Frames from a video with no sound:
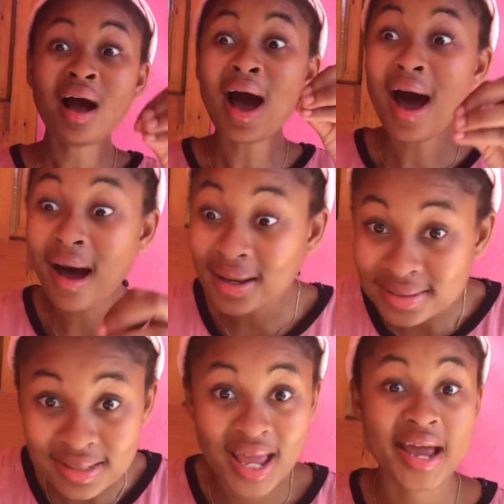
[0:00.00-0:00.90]
Ask
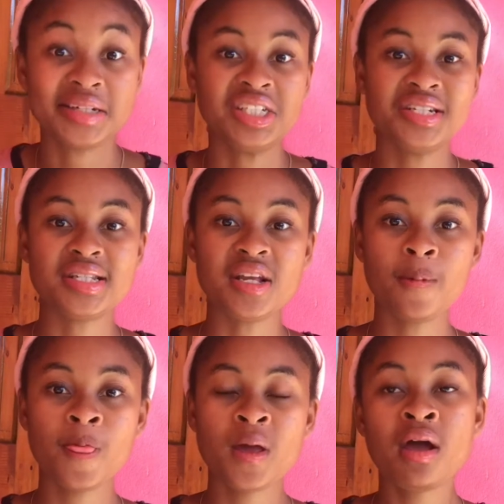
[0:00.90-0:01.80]
the agency.
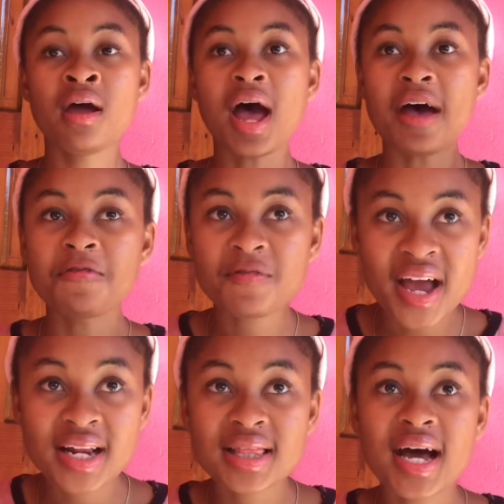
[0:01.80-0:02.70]
I
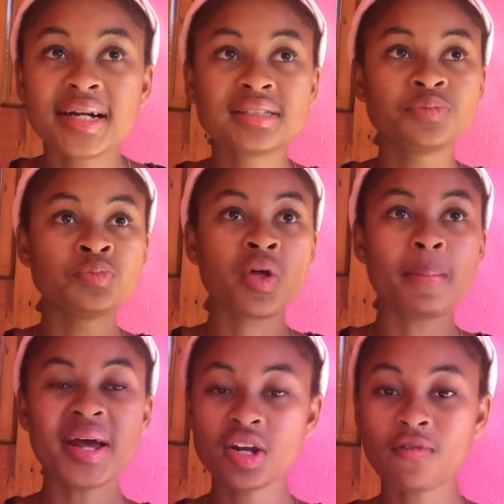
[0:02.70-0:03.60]
find that
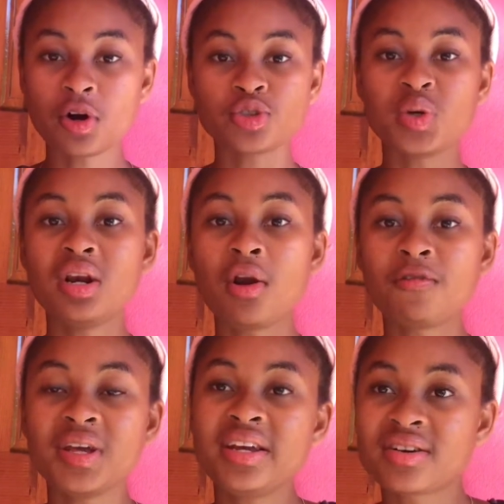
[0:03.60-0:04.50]
many of us, we love
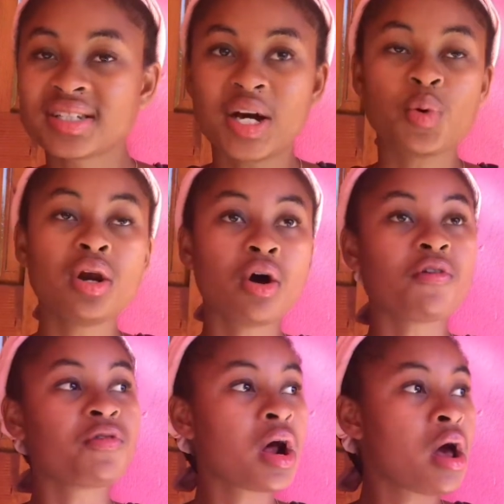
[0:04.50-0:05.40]
hearsay and
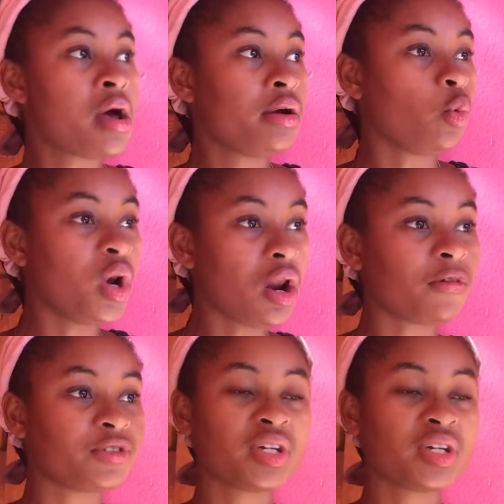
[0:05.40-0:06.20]
we love to